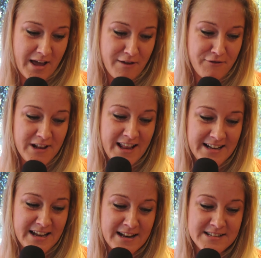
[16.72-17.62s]
I feel
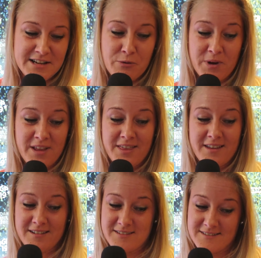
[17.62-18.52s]
like dancing with.
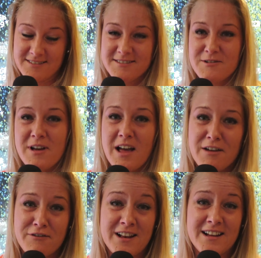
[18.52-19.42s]

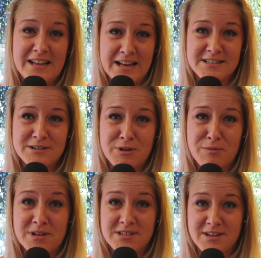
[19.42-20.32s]
I feel like dancing
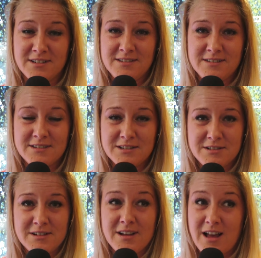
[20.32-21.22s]
with my son.
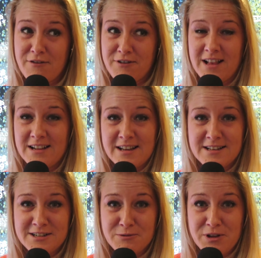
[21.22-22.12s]
I feel like
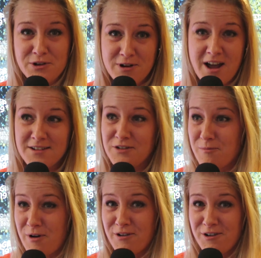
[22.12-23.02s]
dancing with you guys
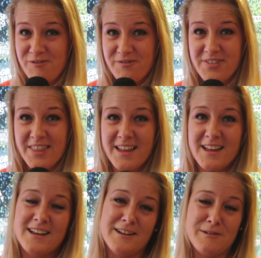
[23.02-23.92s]
tomorrow.
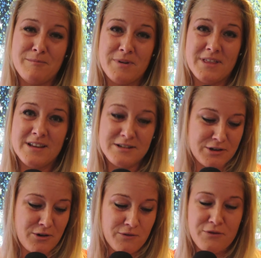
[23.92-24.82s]
Um, but this
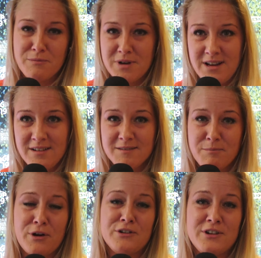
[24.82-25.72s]
song for me,
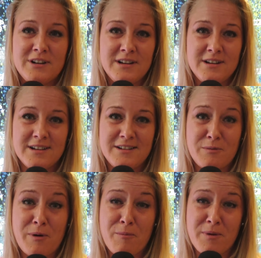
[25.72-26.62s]
personally,
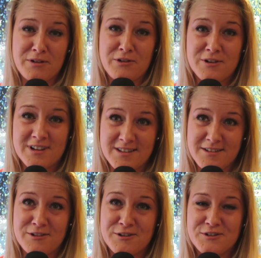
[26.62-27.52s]
it's about my song, and
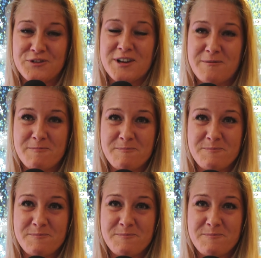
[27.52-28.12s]
this song is for him.